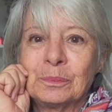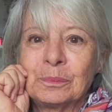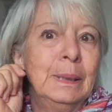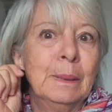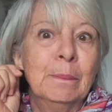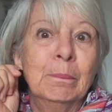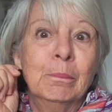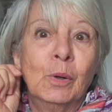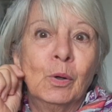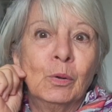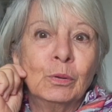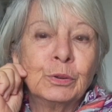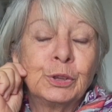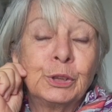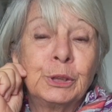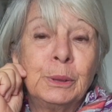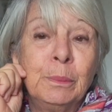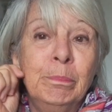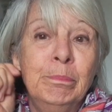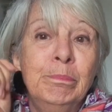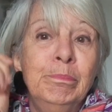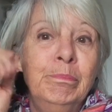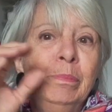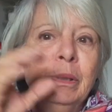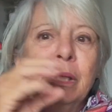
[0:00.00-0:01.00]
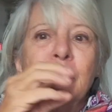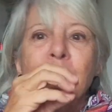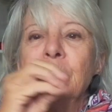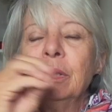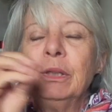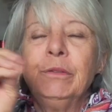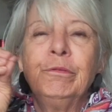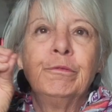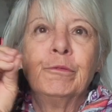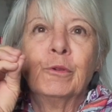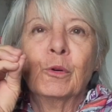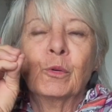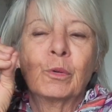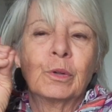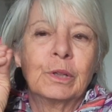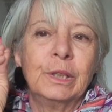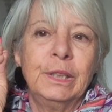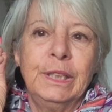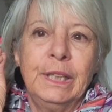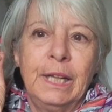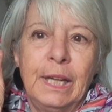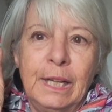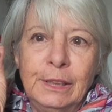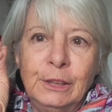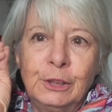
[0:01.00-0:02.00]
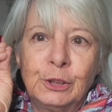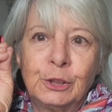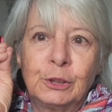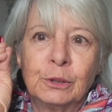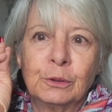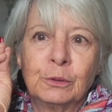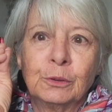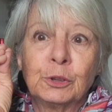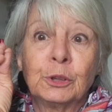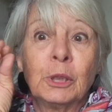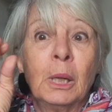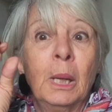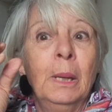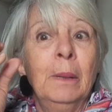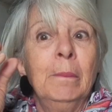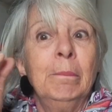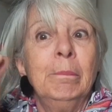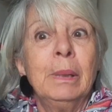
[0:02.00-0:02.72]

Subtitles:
the most beautiful creations